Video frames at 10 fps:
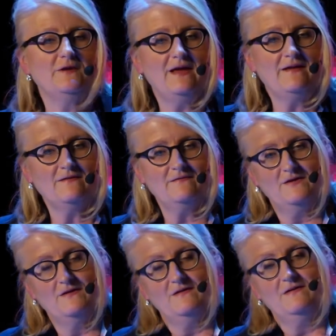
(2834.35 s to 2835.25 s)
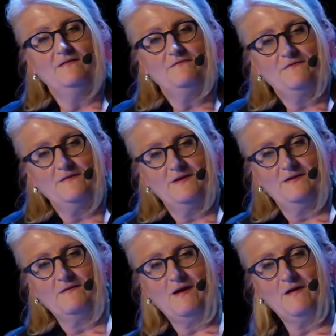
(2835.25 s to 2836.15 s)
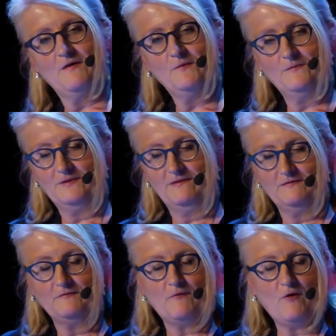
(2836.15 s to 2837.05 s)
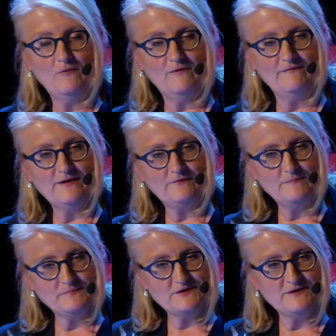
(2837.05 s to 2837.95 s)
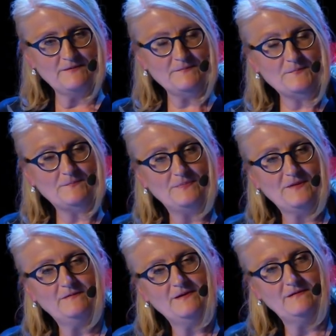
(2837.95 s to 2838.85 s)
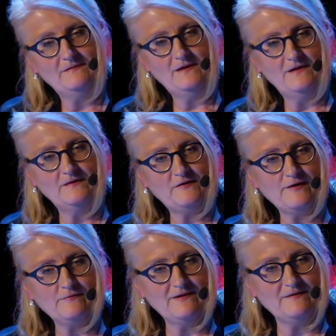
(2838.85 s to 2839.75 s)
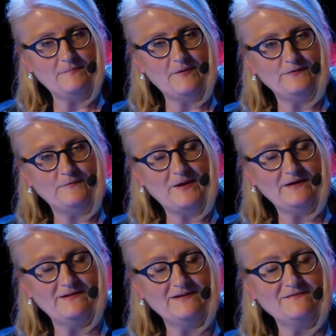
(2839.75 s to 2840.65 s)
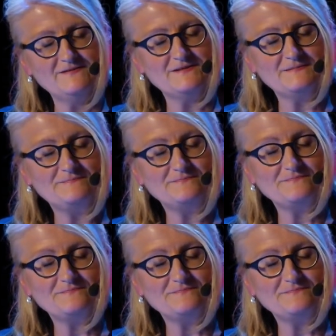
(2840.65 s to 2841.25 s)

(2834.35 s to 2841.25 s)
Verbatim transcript: today, if how the role of encryption in integrity perspectives.